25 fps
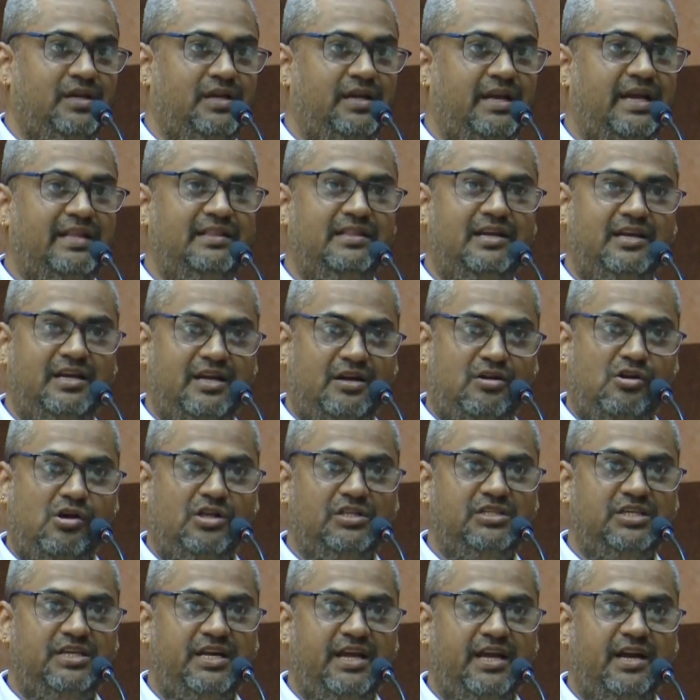Can the
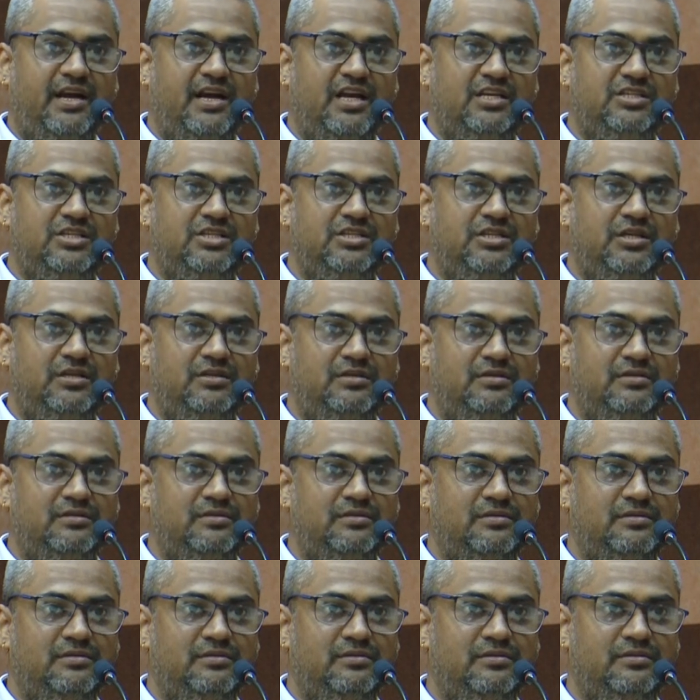technology take a decision
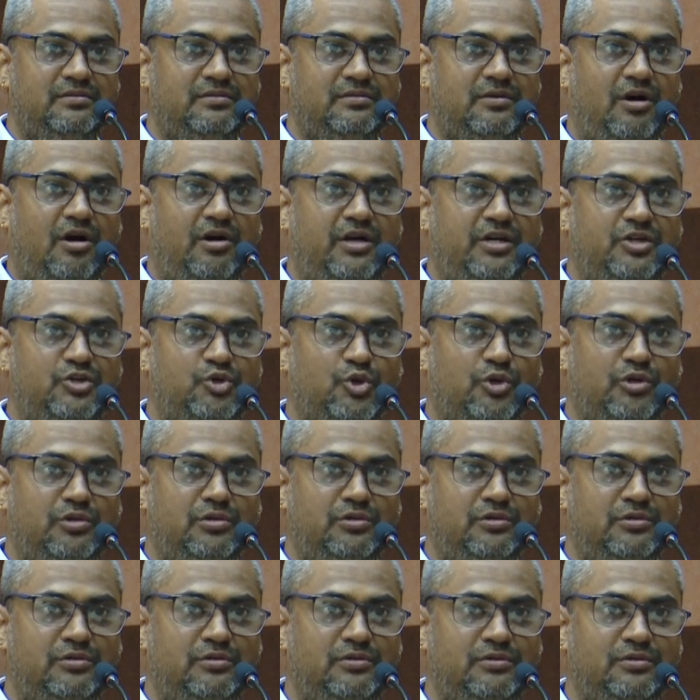on its own?
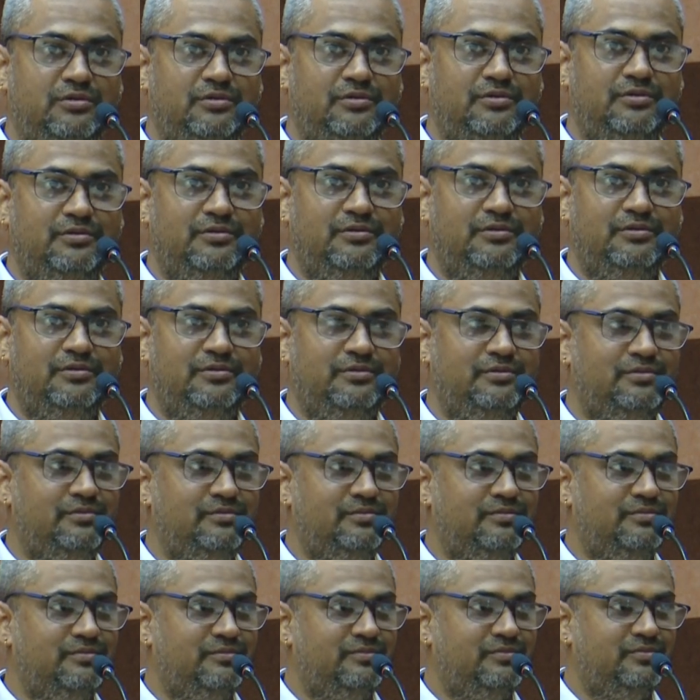
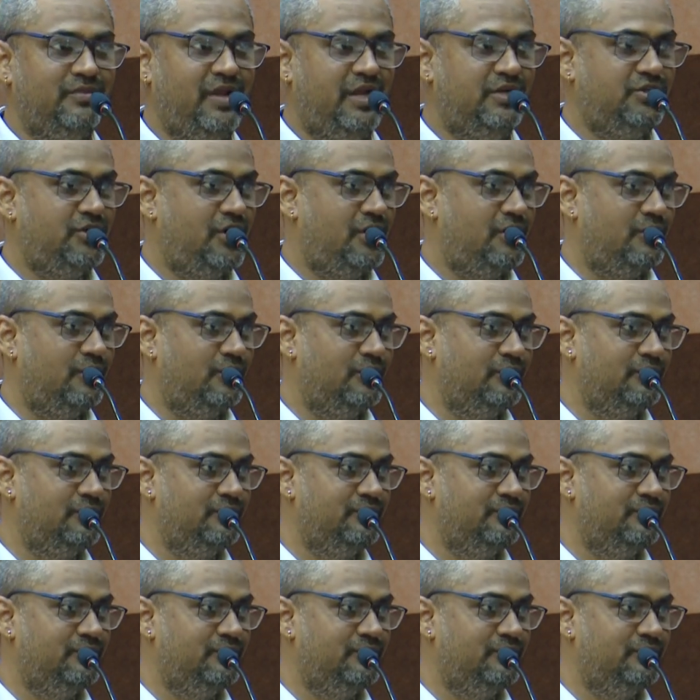Yes or no?